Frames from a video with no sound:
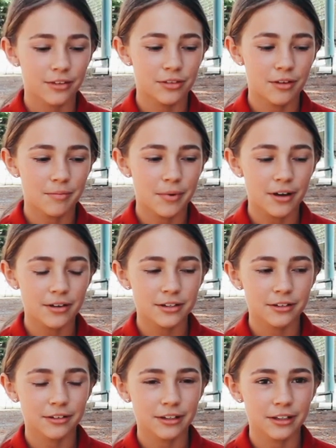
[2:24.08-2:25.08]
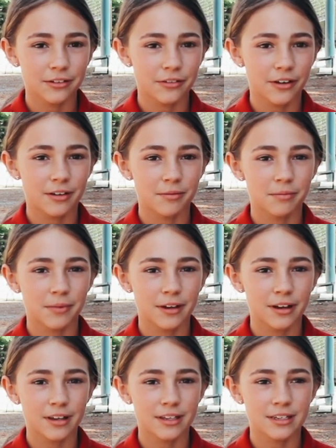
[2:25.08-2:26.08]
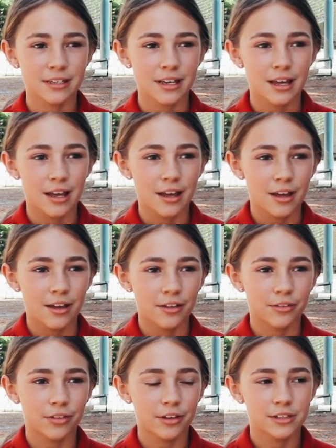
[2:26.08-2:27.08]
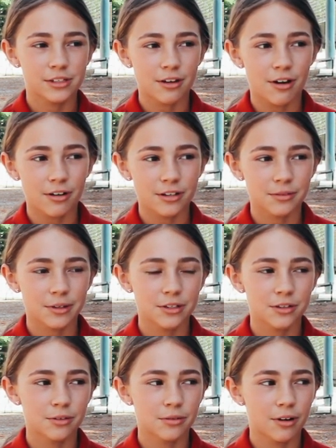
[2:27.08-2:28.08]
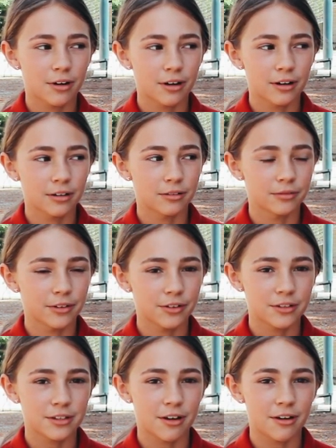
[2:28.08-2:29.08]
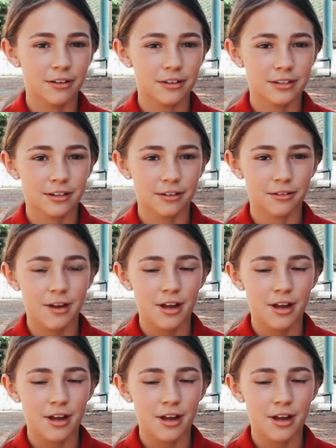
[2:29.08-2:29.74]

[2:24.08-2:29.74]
The bells are really fun because the songs we do are real songs so